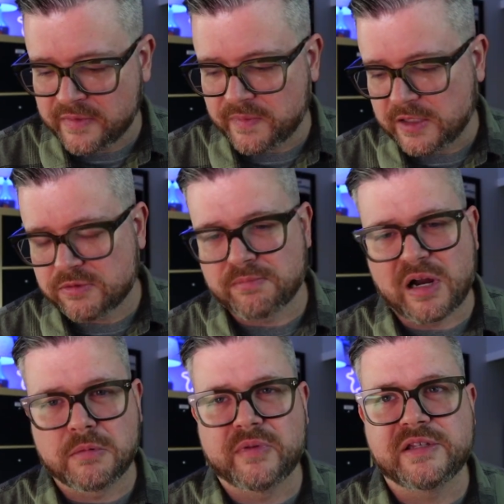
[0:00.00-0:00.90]
this one
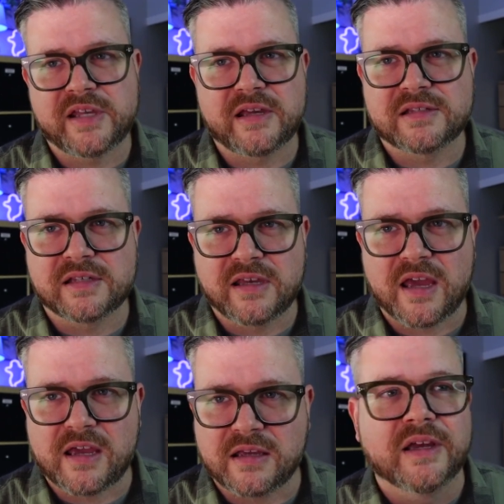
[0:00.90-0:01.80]
probably takes the
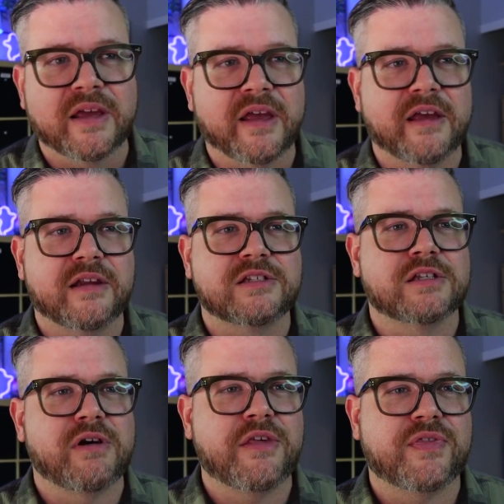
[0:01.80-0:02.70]
cake, and
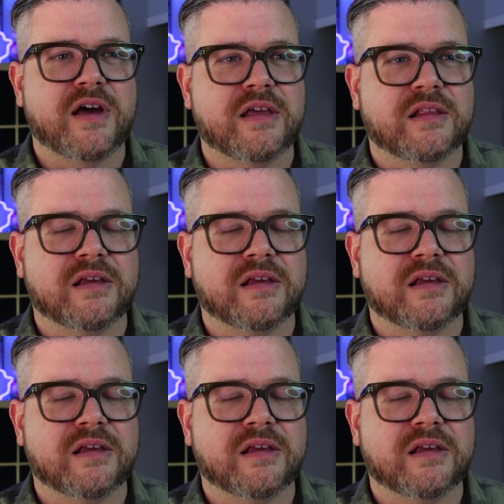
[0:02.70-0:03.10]
so I thought,